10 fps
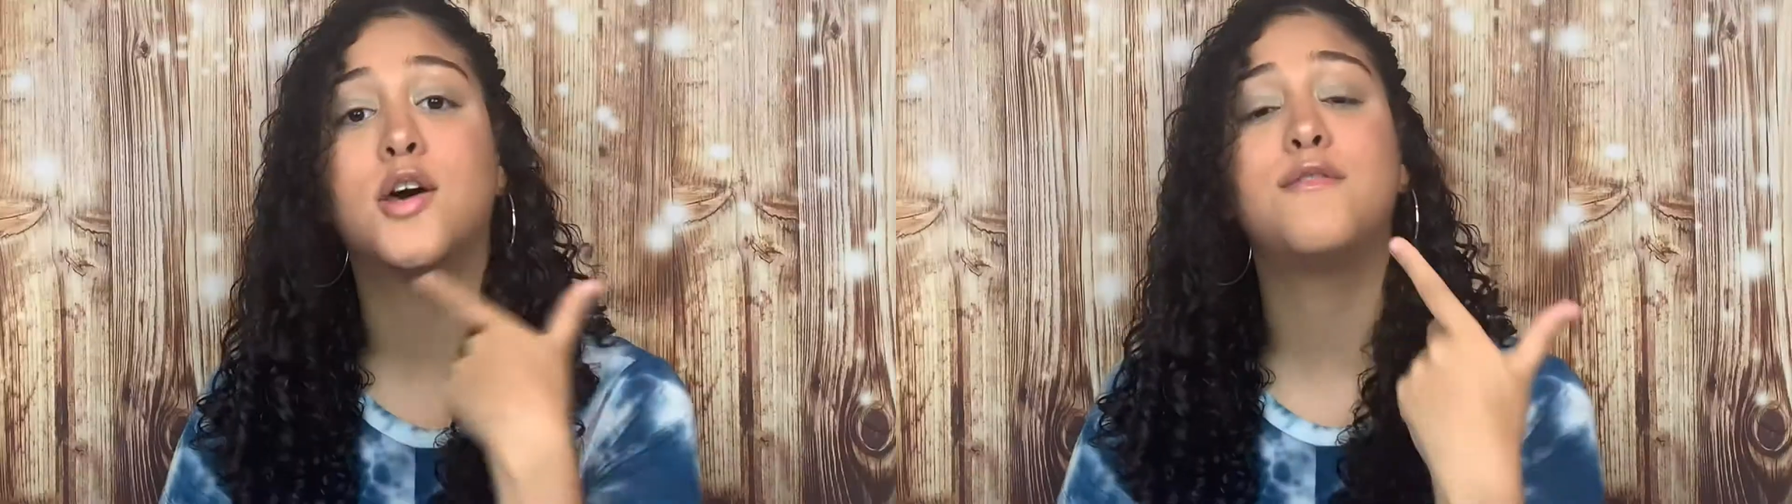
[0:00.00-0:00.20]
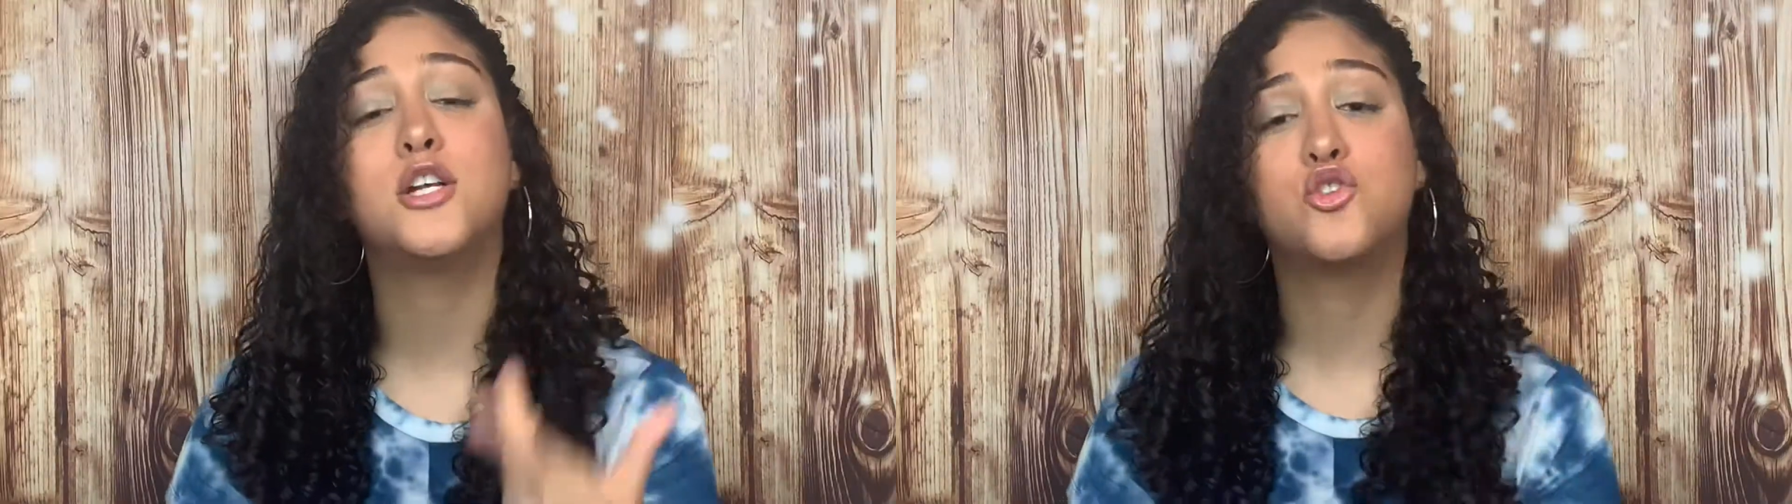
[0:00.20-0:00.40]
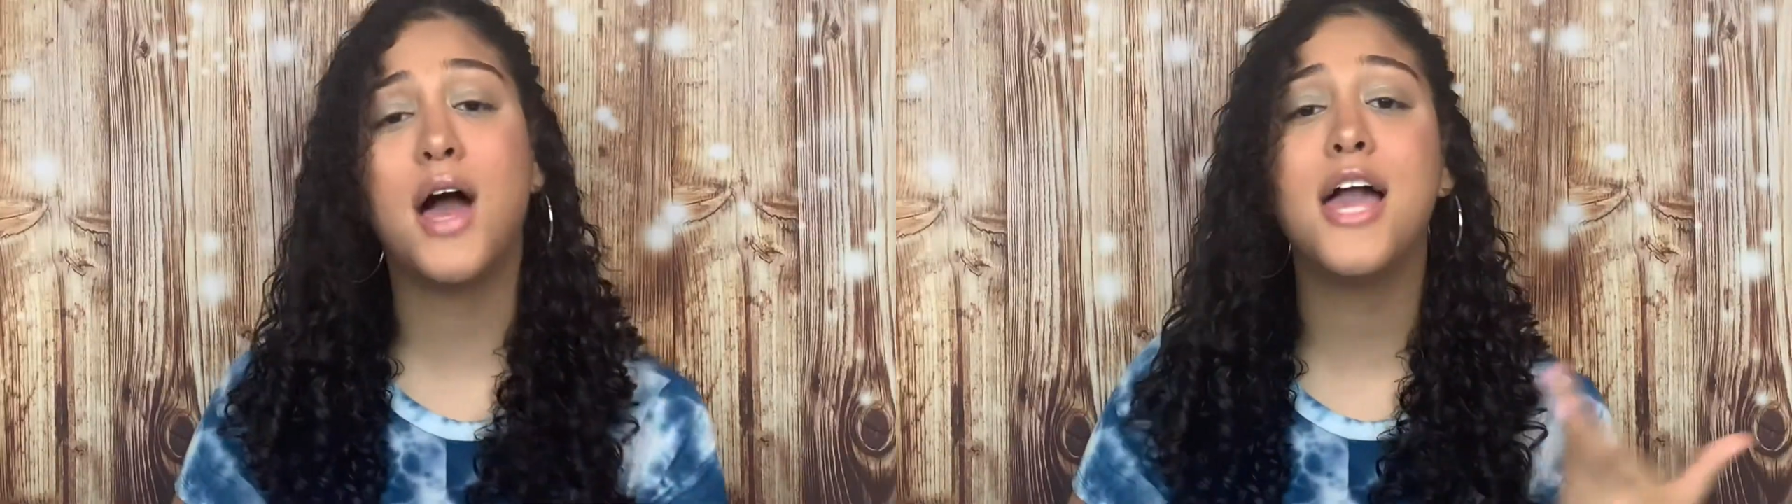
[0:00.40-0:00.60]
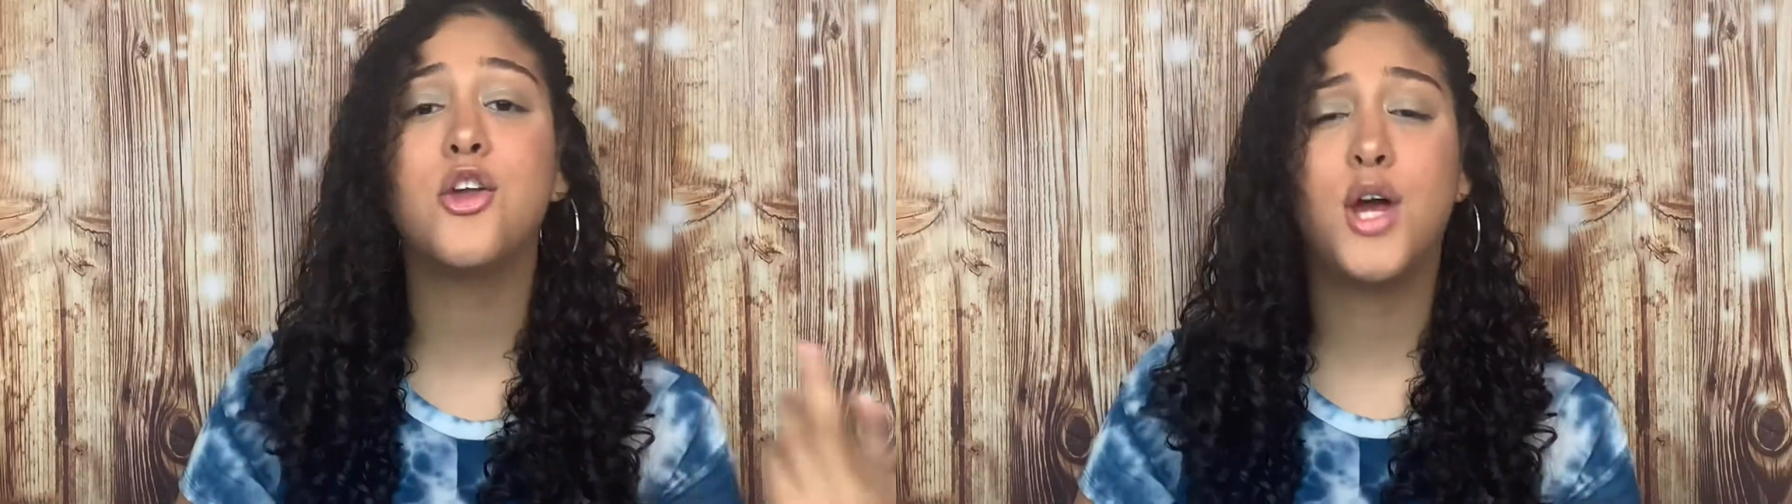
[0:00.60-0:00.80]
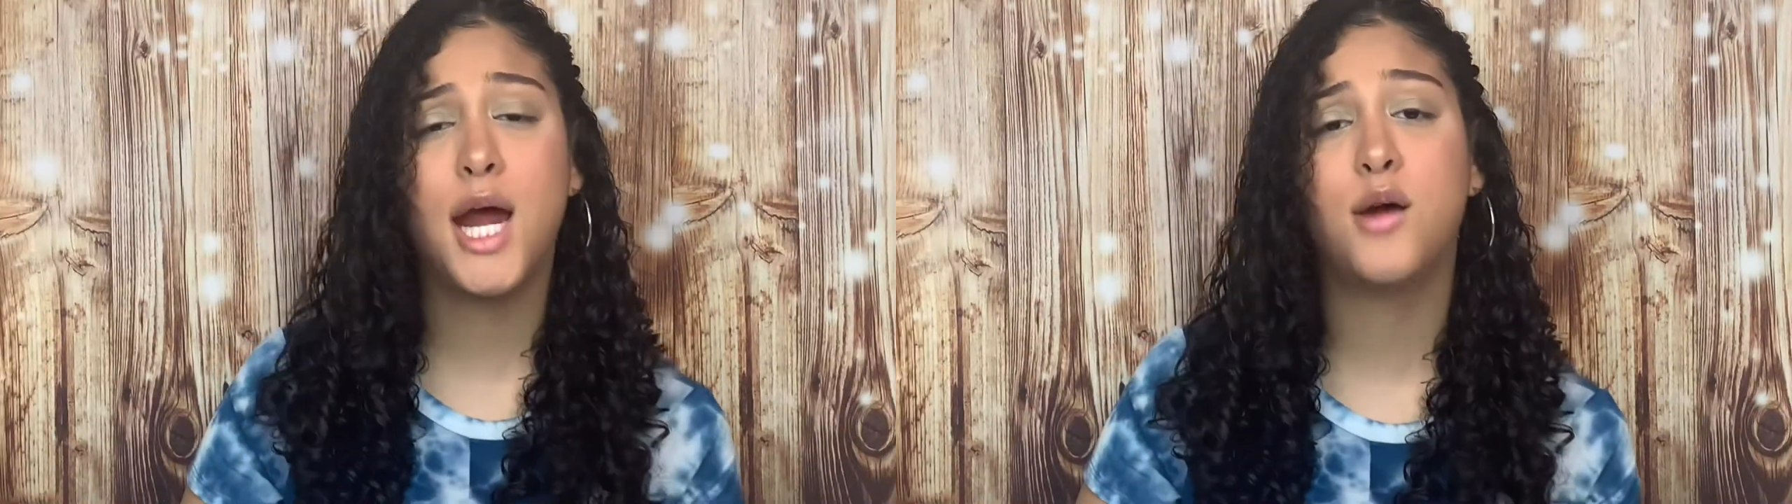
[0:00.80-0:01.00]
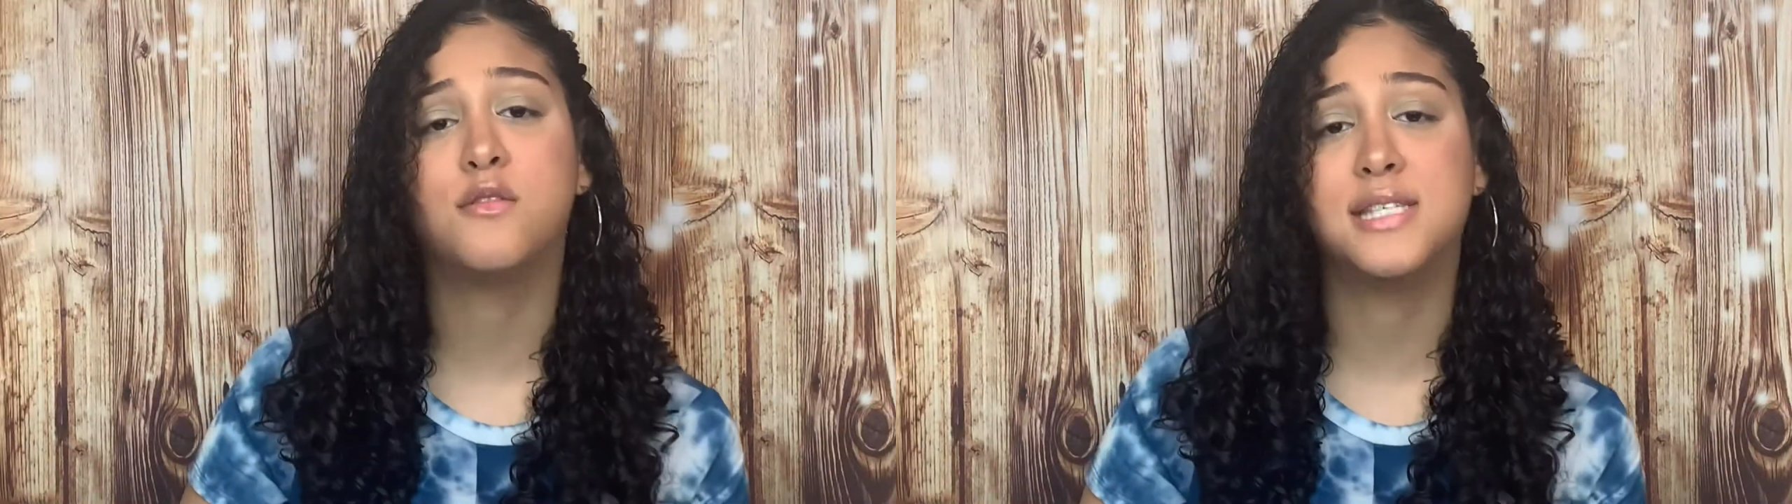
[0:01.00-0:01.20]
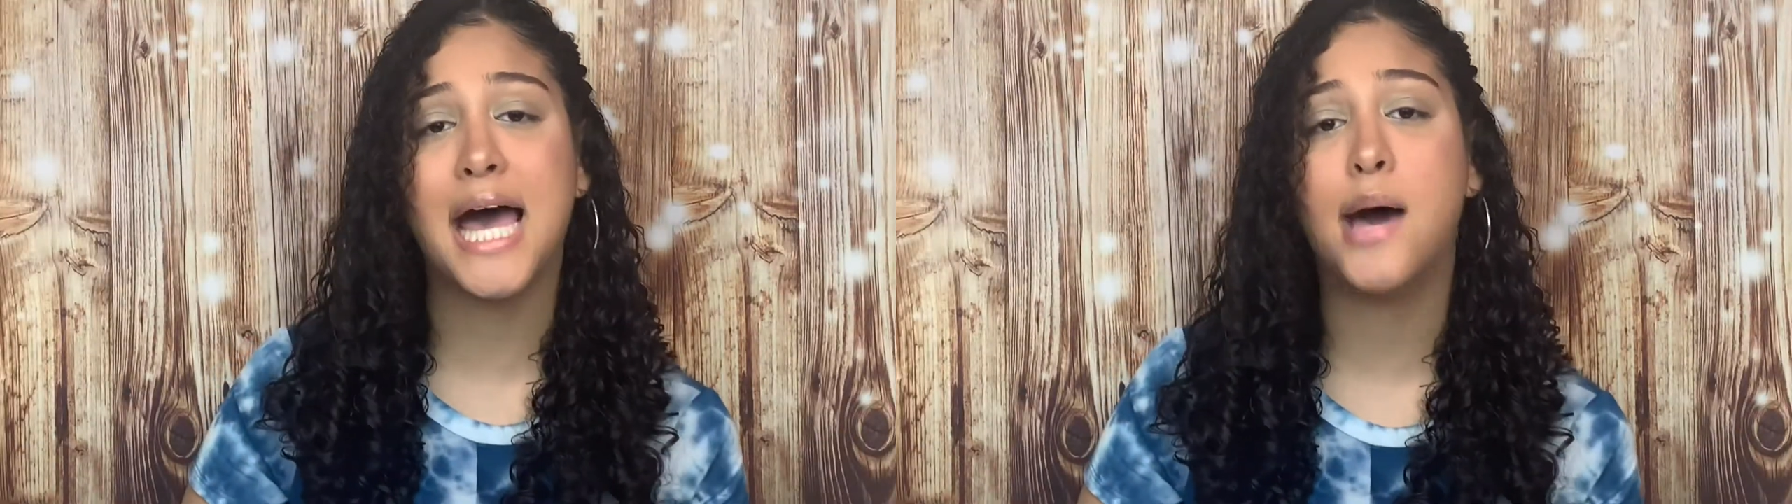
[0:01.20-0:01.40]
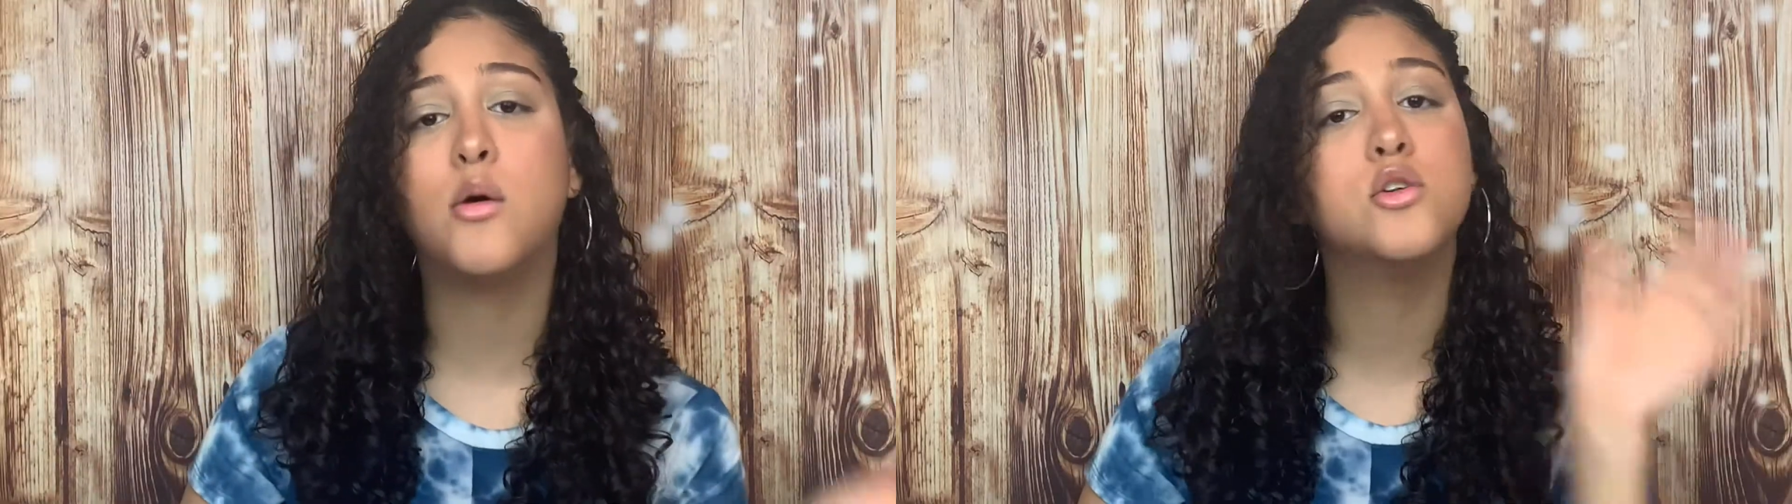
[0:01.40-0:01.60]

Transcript: drying your hair with a towel,